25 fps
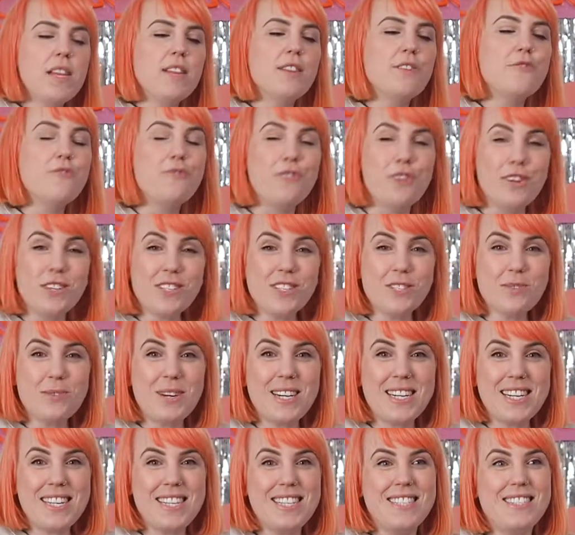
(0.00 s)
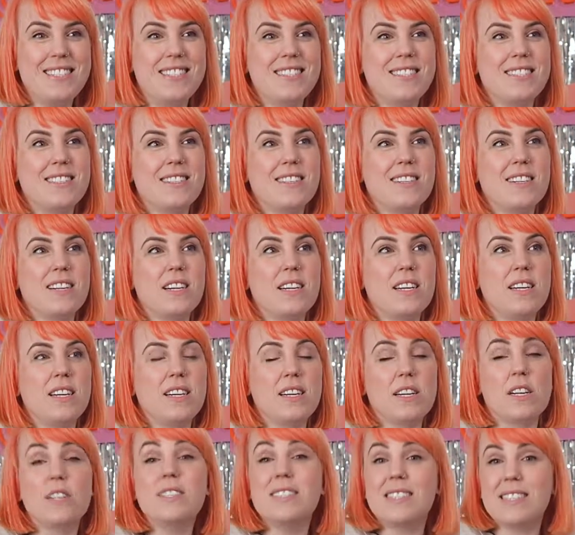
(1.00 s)
The first one is
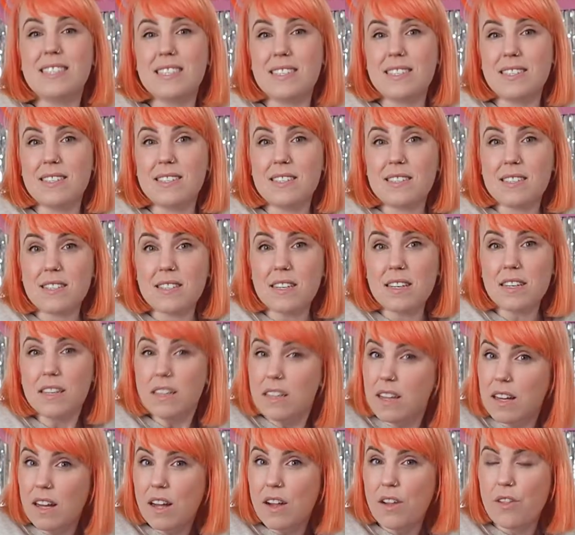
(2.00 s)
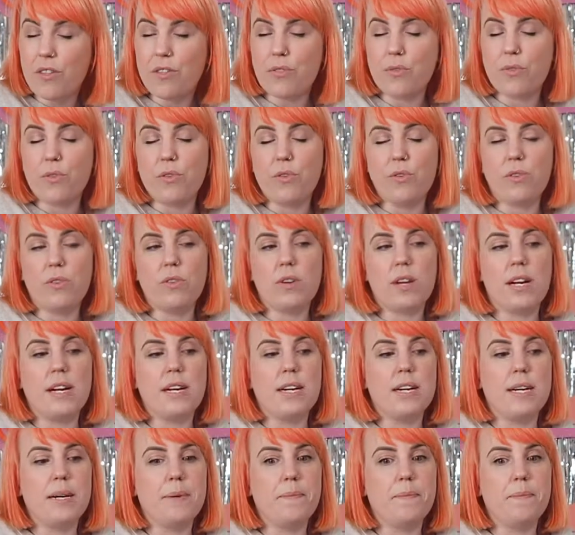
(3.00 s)
consistency through
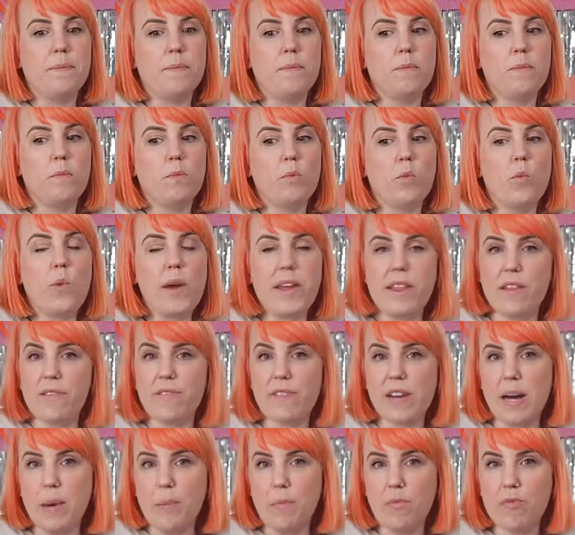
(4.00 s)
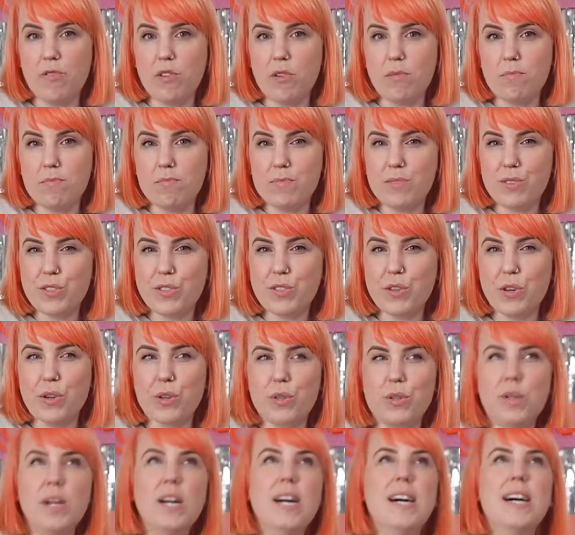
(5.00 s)
where they've come from.
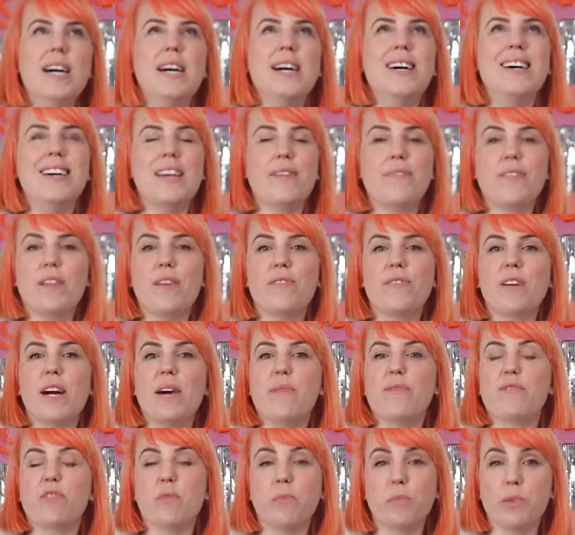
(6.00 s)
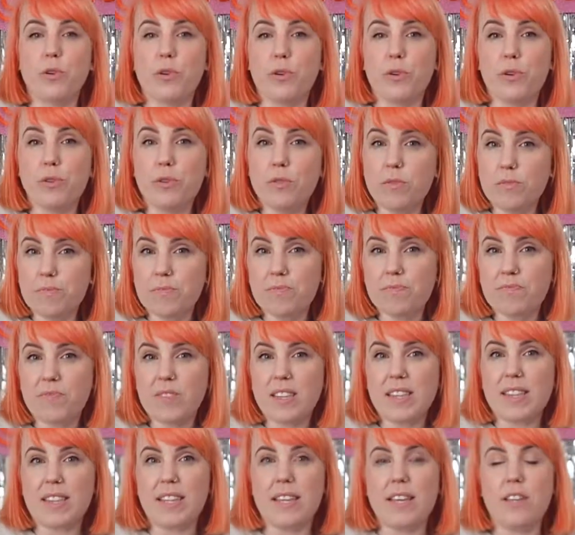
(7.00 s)
So if they've come from Google,
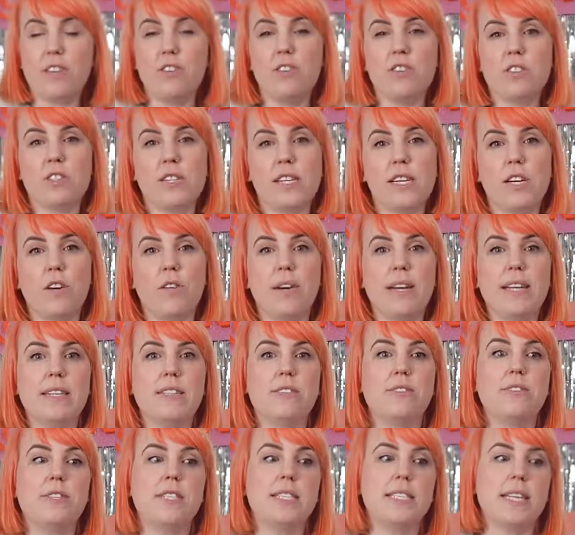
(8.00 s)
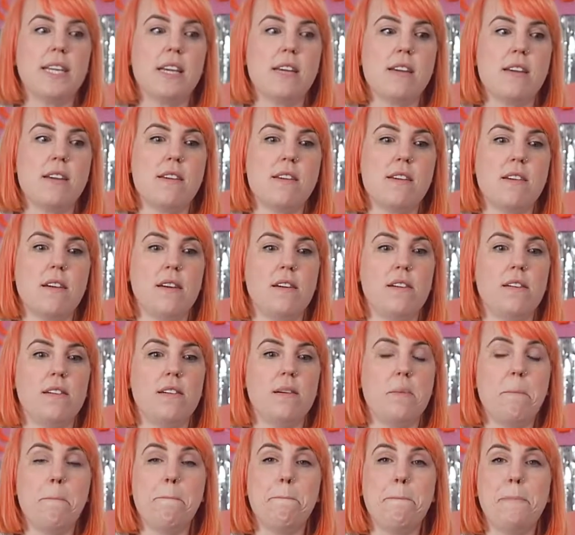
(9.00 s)
they're usually going to see
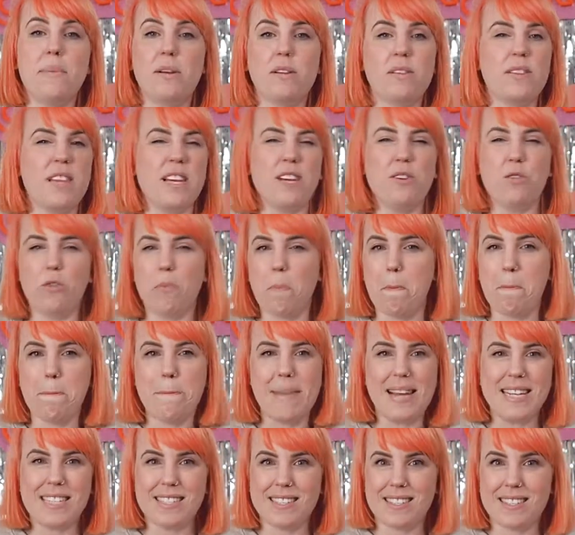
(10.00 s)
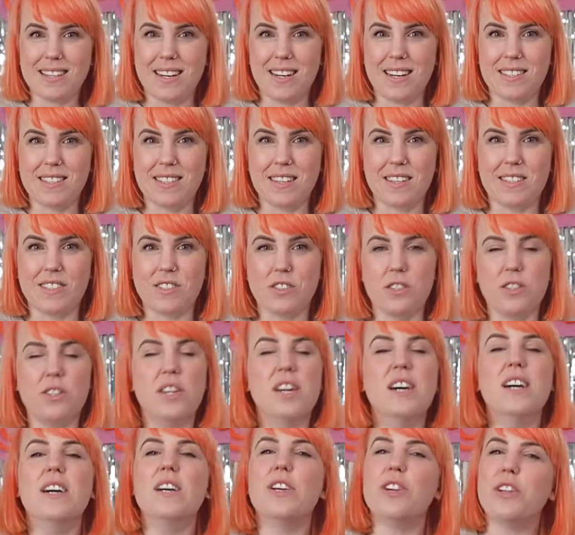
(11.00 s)
a thing called metadata.
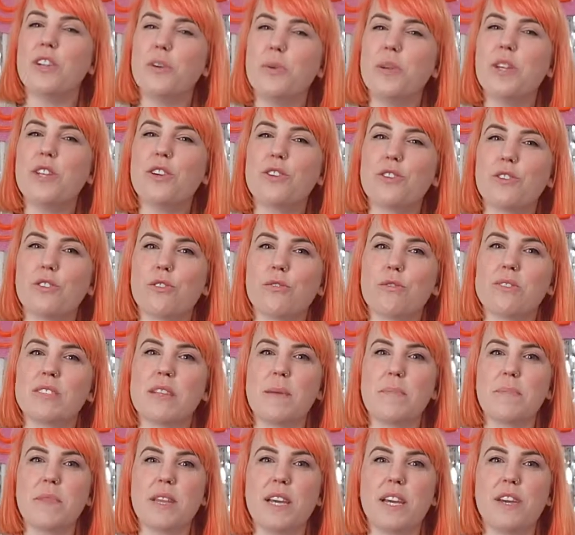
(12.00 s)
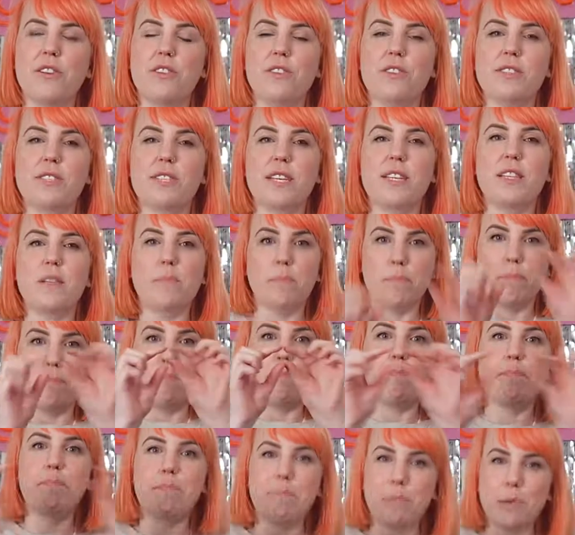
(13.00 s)
So you know when you Google something and you see the
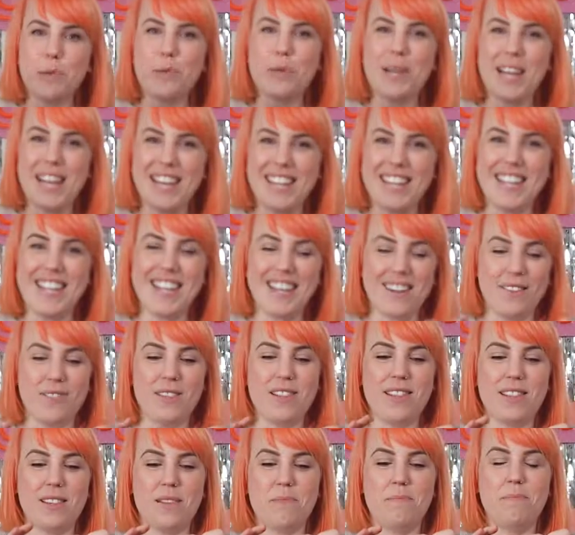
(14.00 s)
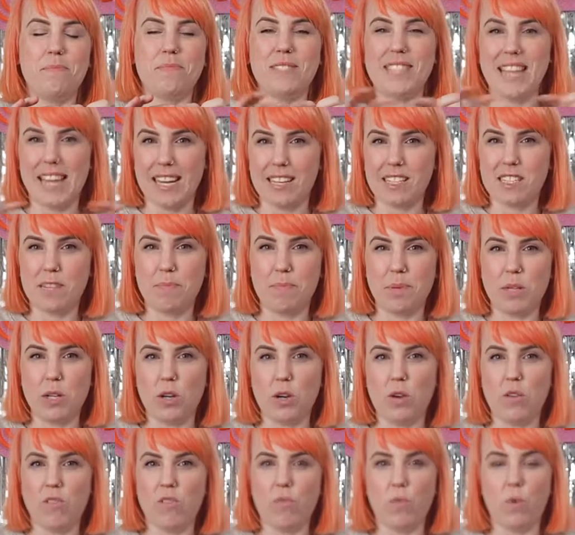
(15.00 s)
blue heading with the text
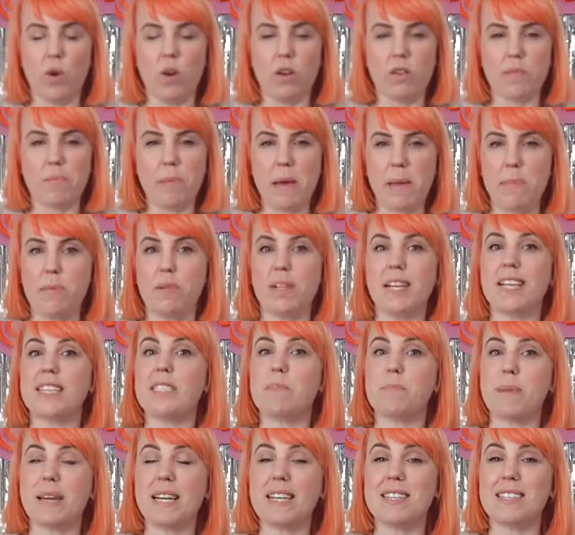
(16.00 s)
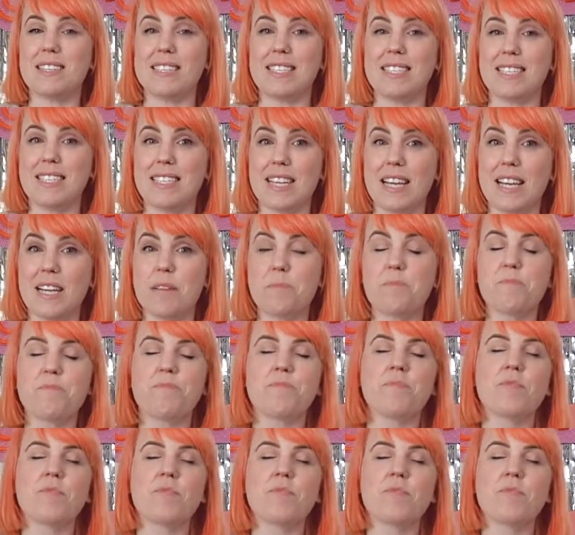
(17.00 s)
below of what people expect to see,